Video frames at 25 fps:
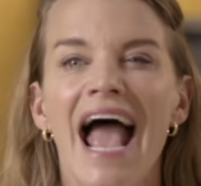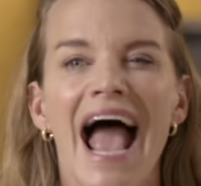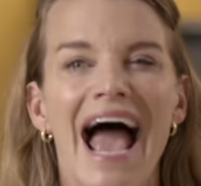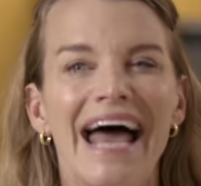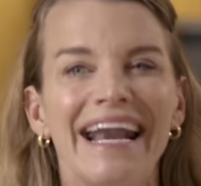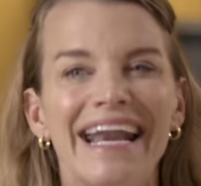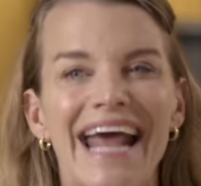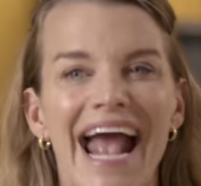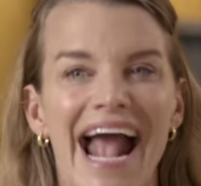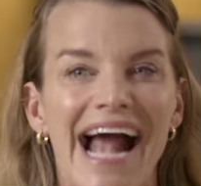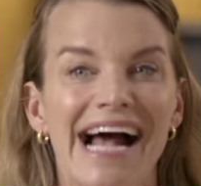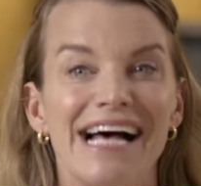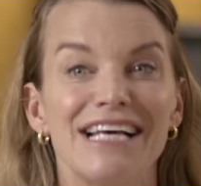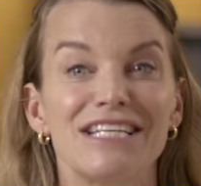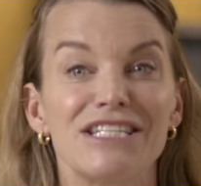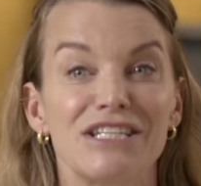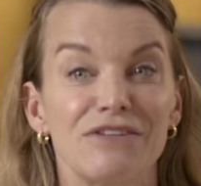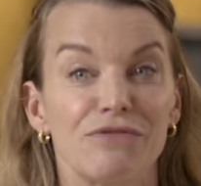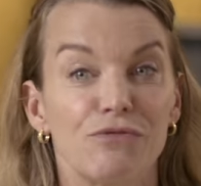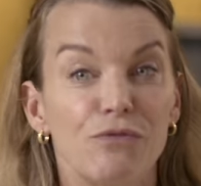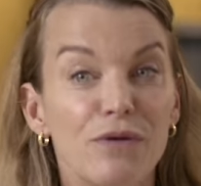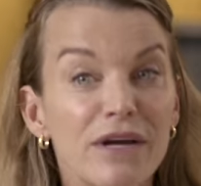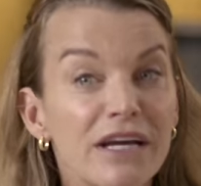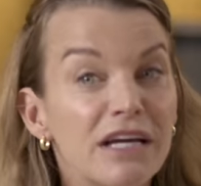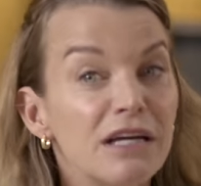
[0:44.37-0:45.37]
and asked
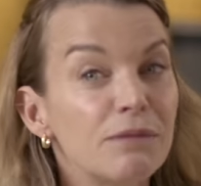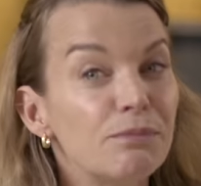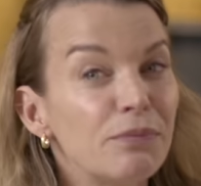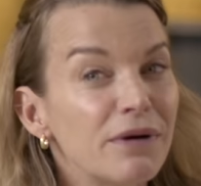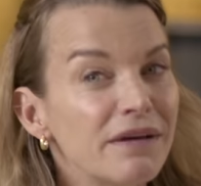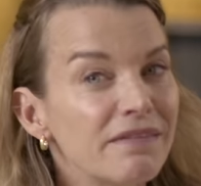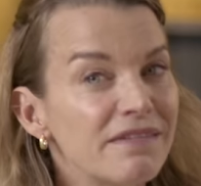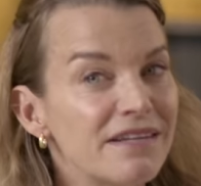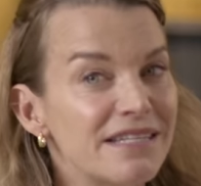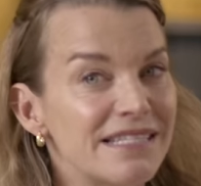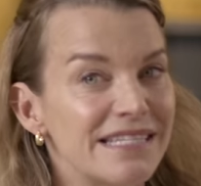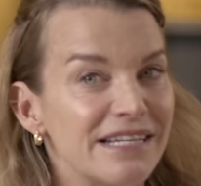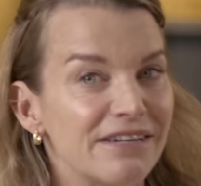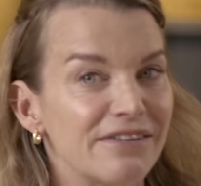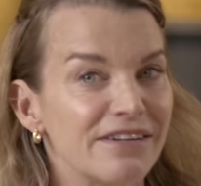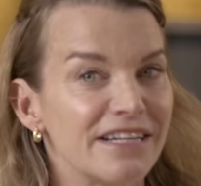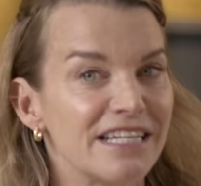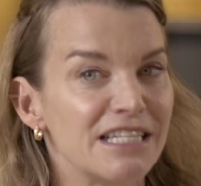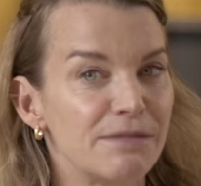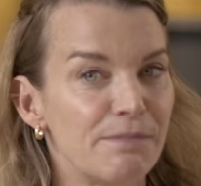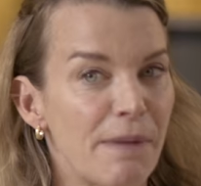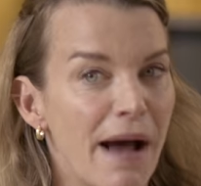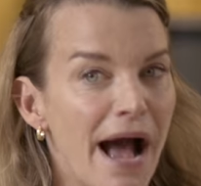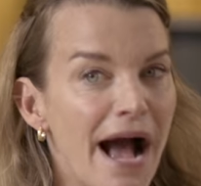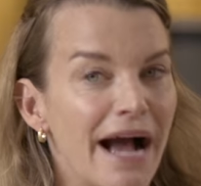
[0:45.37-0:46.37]
if we could bring the
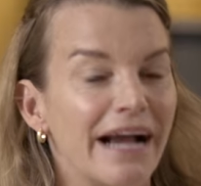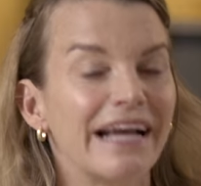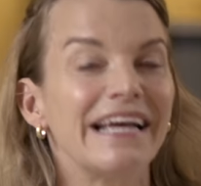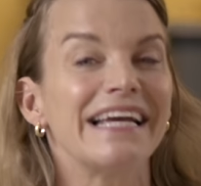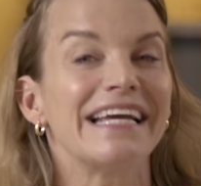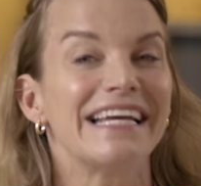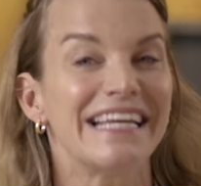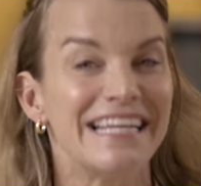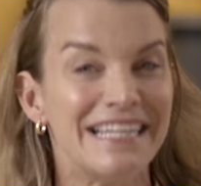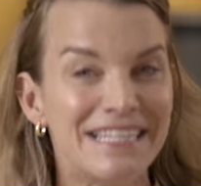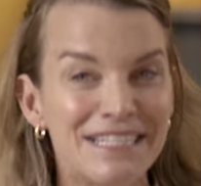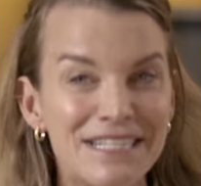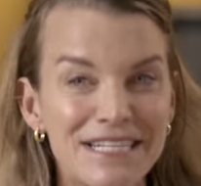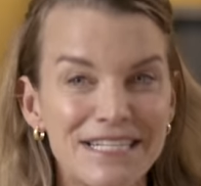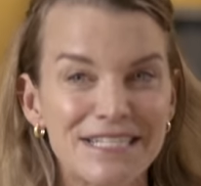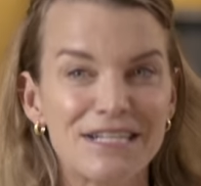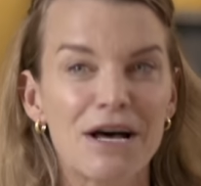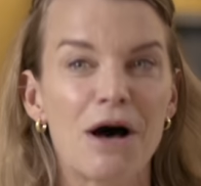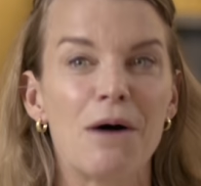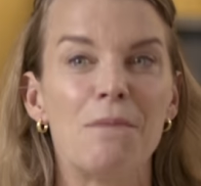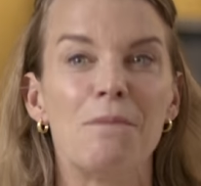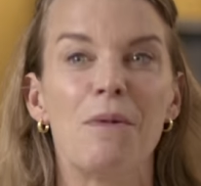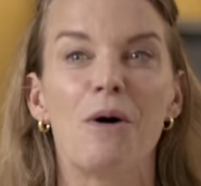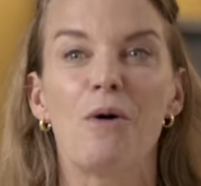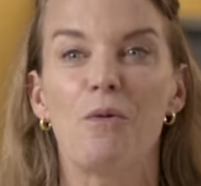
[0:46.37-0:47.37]
series back in
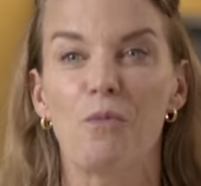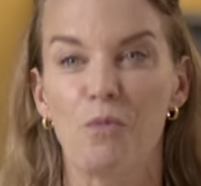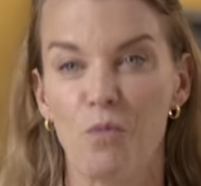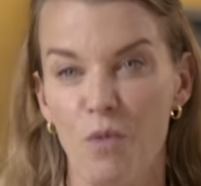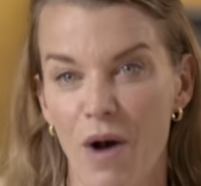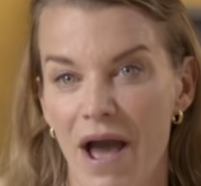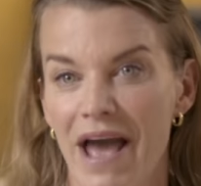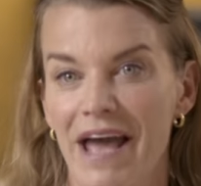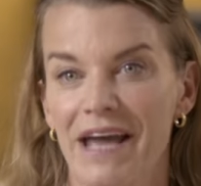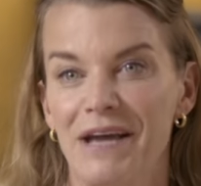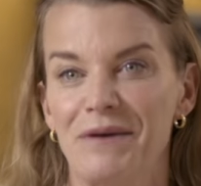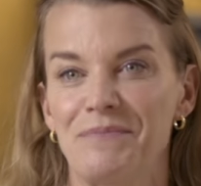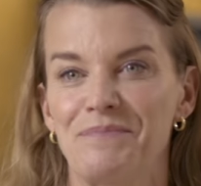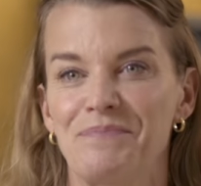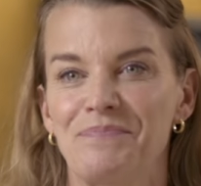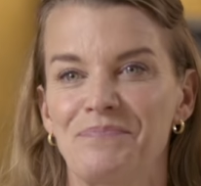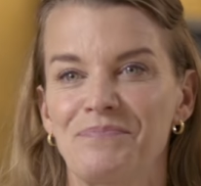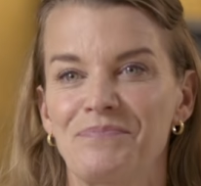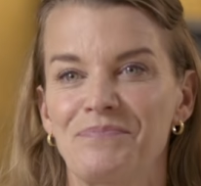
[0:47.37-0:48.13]
some way.